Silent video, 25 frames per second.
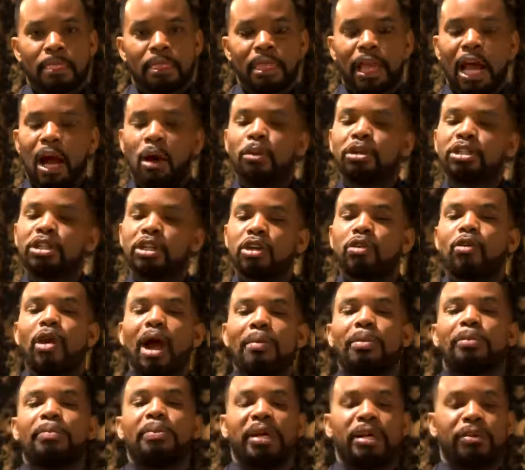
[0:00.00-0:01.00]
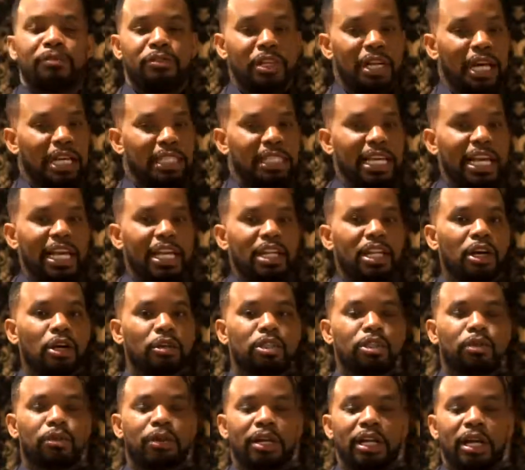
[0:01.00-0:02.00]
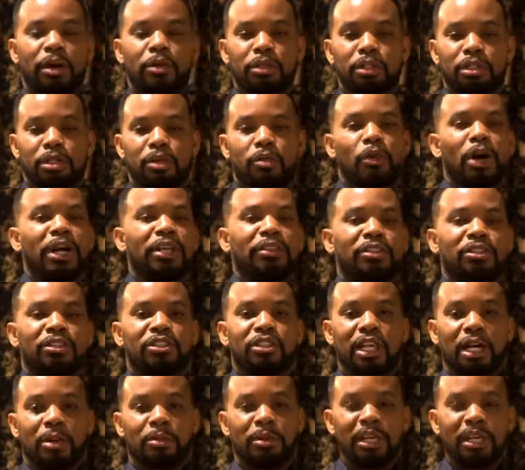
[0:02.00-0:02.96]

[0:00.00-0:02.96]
Now, I want you to grab a pen. If you're not taking notes already, I want you to write this down.